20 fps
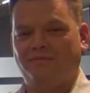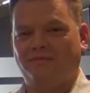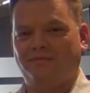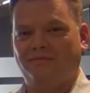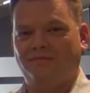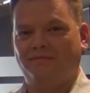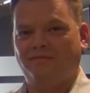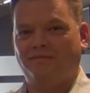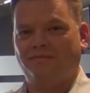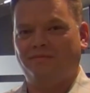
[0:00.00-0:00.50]

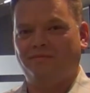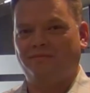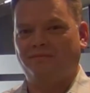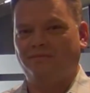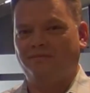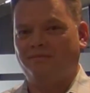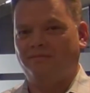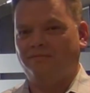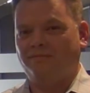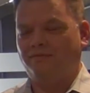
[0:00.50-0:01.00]

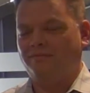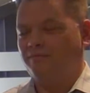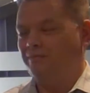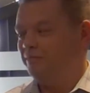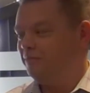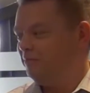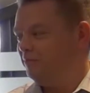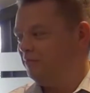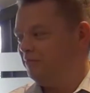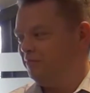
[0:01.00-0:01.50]

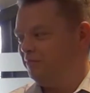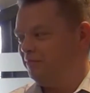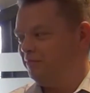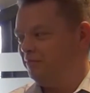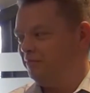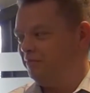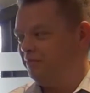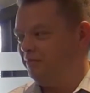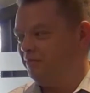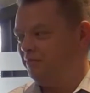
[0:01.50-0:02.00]

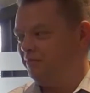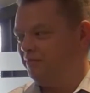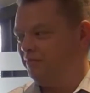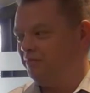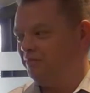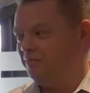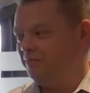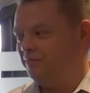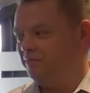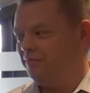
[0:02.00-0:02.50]

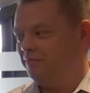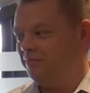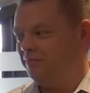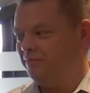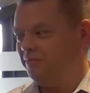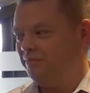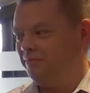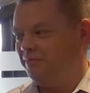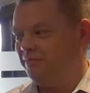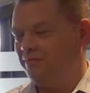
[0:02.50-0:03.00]

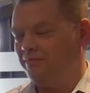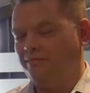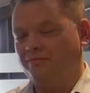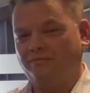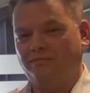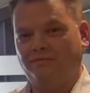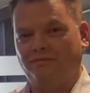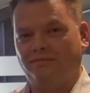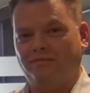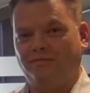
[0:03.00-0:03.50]

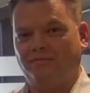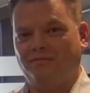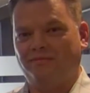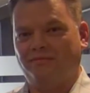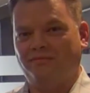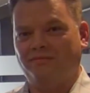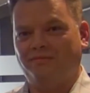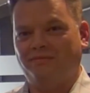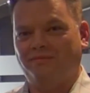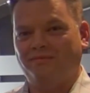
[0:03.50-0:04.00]

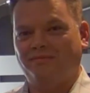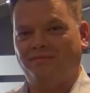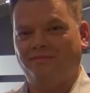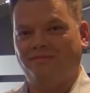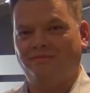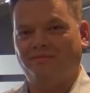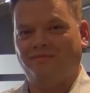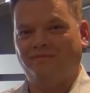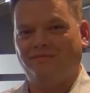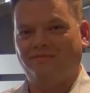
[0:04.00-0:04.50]

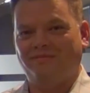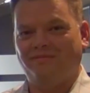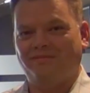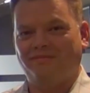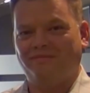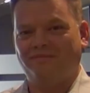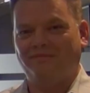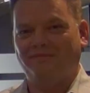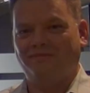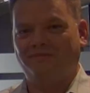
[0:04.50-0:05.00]
This person isn't speaking.